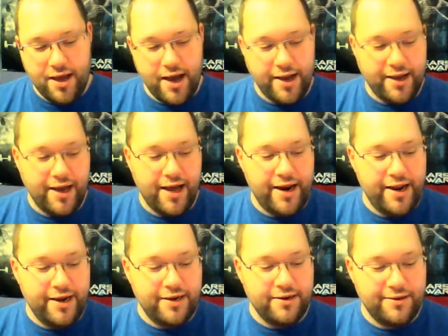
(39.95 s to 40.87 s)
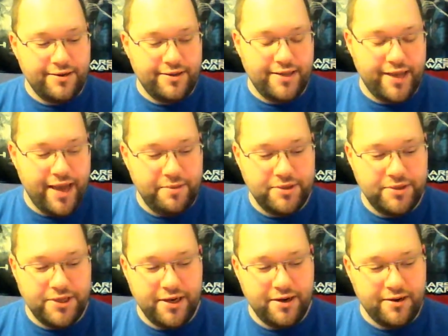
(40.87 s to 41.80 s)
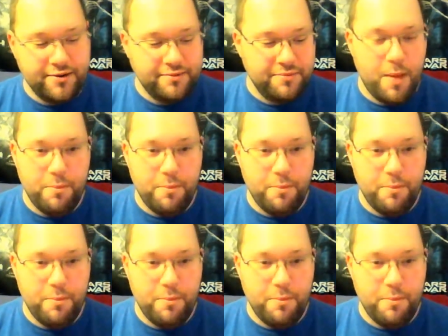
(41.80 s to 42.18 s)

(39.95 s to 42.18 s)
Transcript: I got it. The game is here.